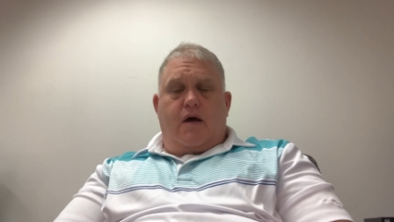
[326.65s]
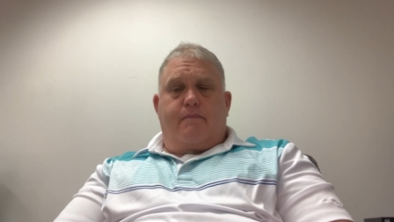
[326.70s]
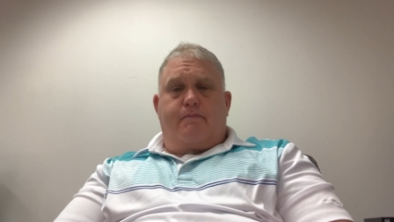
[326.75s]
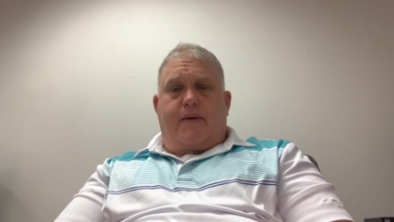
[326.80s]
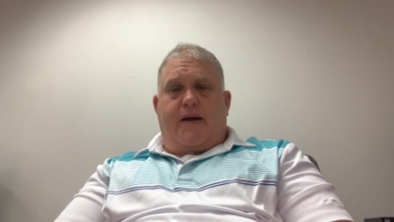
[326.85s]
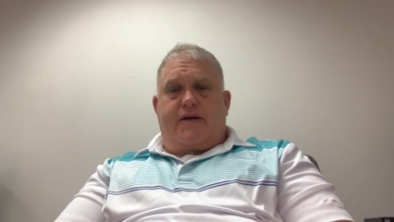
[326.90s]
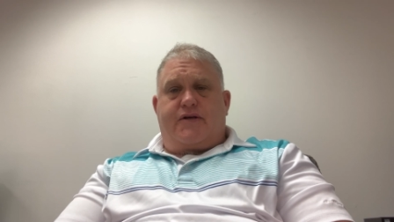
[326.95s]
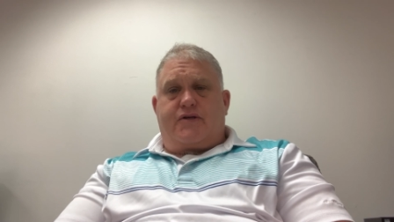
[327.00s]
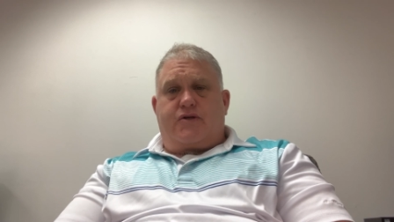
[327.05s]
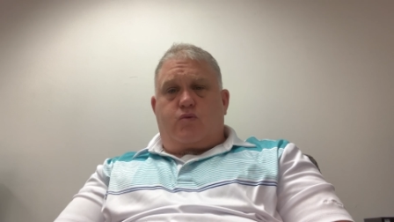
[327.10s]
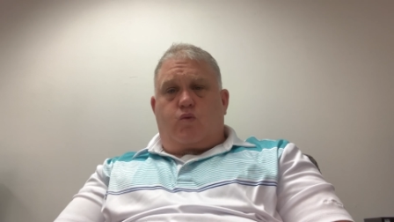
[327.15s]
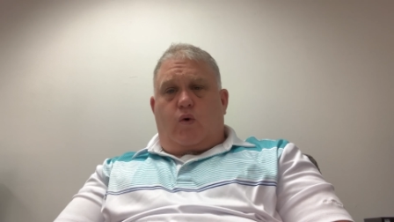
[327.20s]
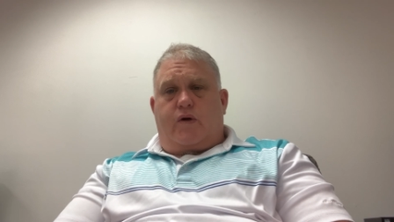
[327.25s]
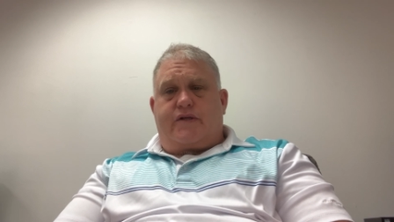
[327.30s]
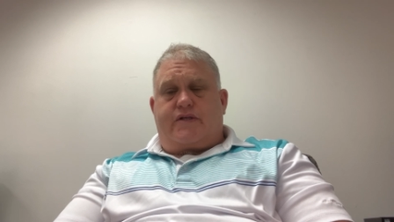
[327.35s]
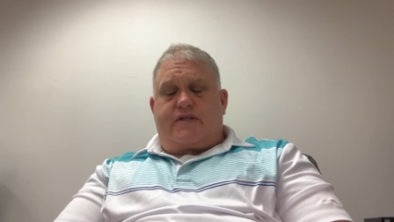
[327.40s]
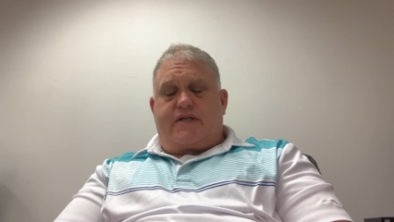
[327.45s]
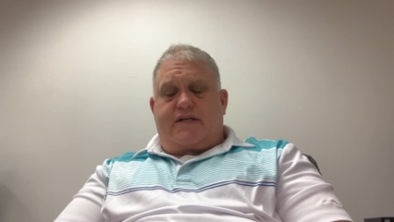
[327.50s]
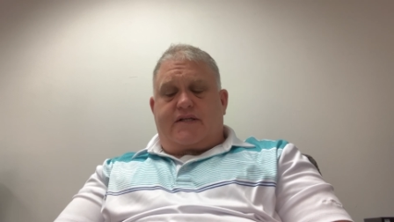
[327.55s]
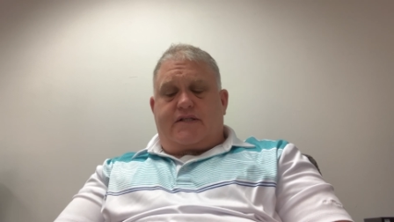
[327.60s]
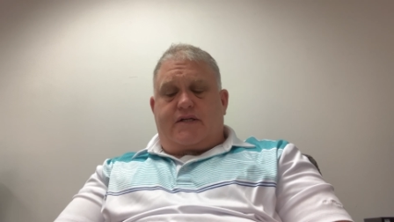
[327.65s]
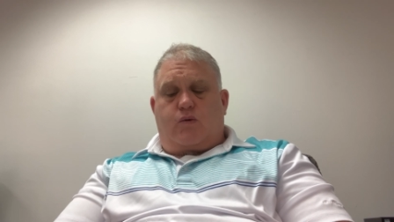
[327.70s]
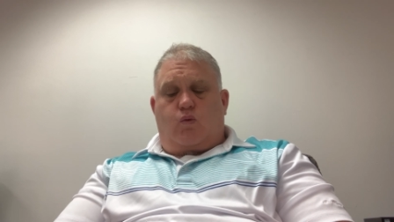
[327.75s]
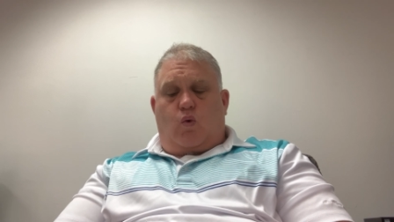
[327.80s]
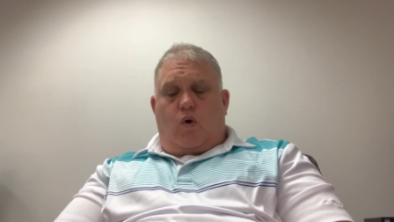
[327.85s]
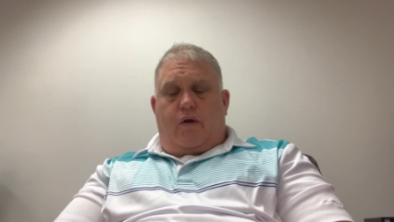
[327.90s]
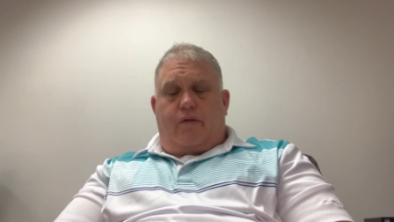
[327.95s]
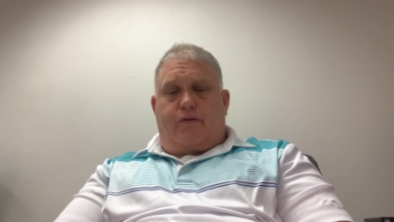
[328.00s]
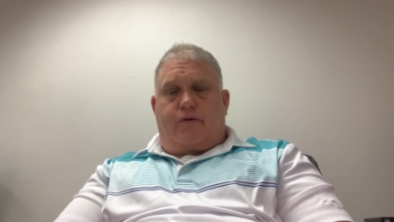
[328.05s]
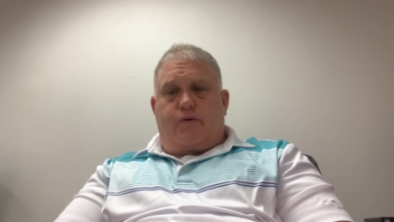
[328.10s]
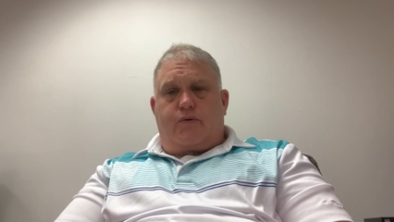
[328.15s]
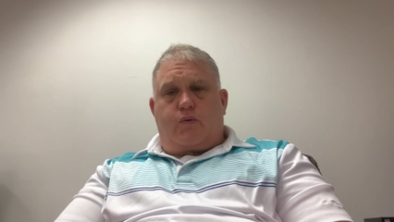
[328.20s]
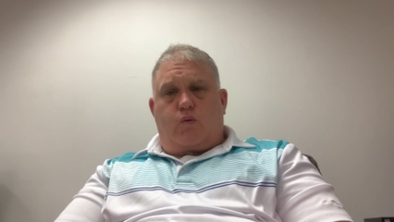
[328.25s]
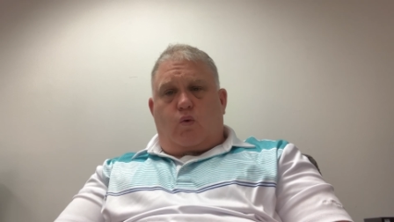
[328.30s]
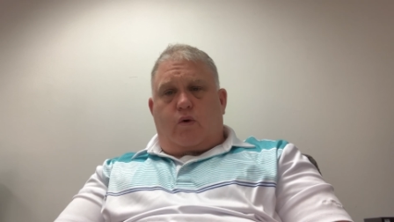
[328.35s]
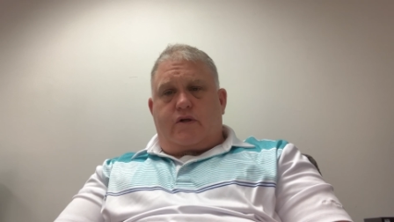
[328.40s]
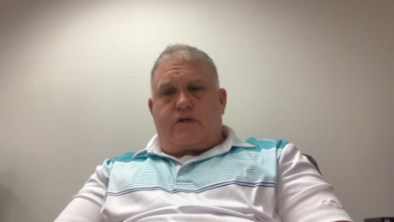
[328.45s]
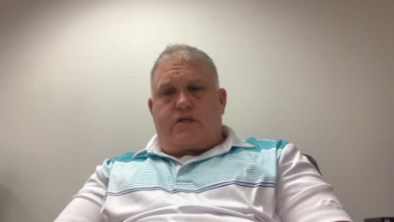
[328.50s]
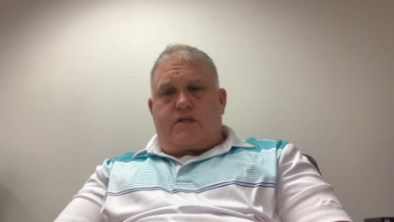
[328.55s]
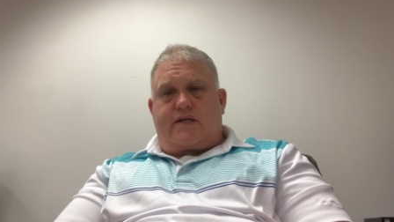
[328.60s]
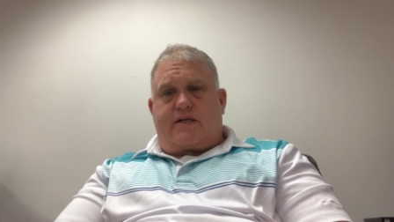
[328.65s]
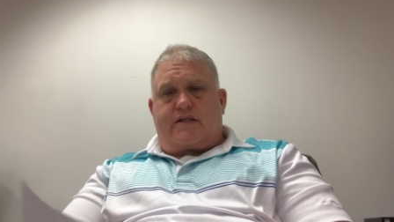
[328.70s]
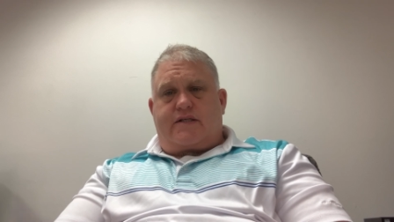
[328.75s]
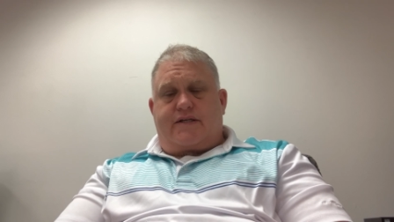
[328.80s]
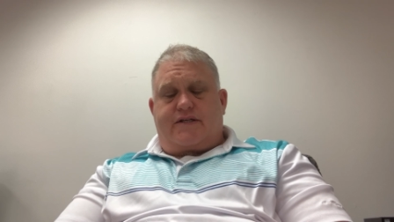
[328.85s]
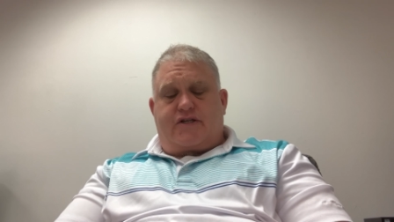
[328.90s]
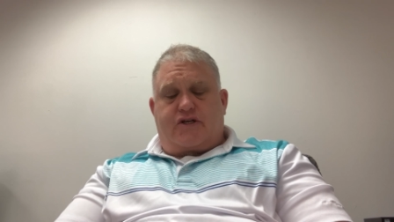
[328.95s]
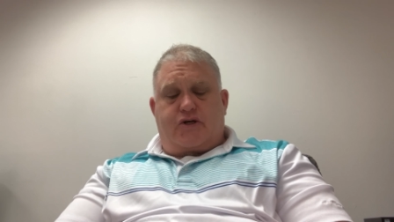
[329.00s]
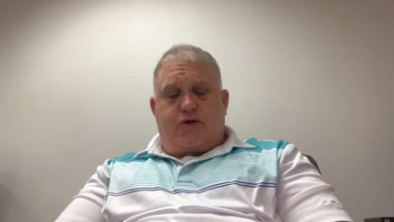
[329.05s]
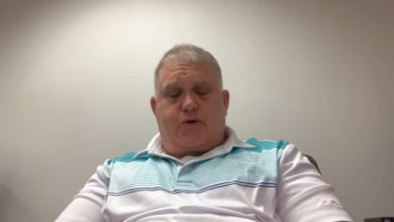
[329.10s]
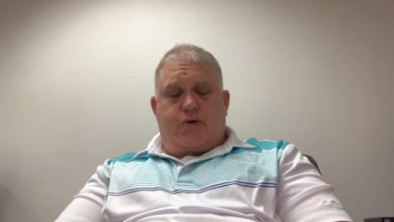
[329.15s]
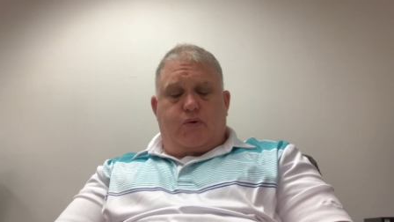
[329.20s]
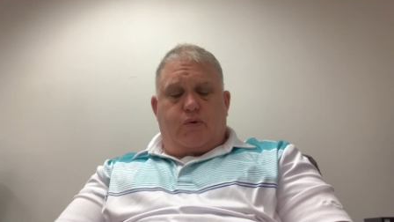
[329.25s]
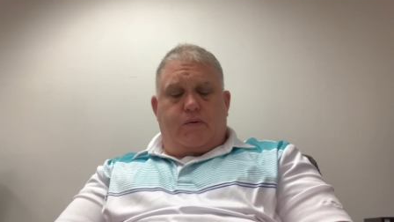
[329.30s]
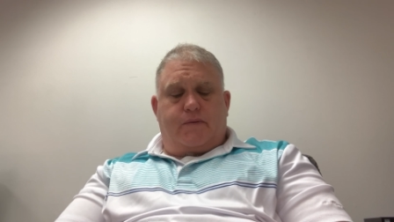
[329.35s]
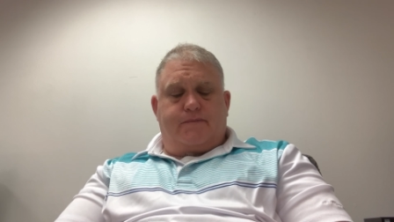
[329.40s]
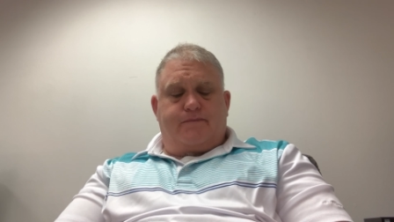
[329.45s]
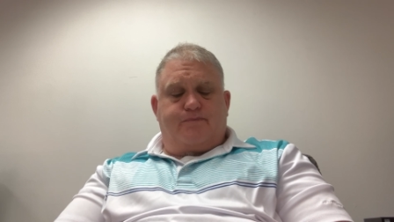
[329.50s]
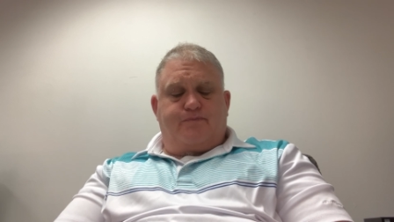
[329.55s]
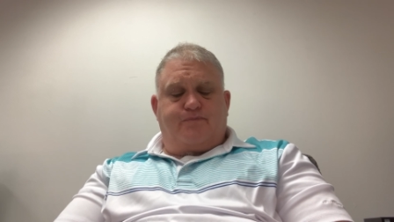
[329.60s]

Pages 161 through 162.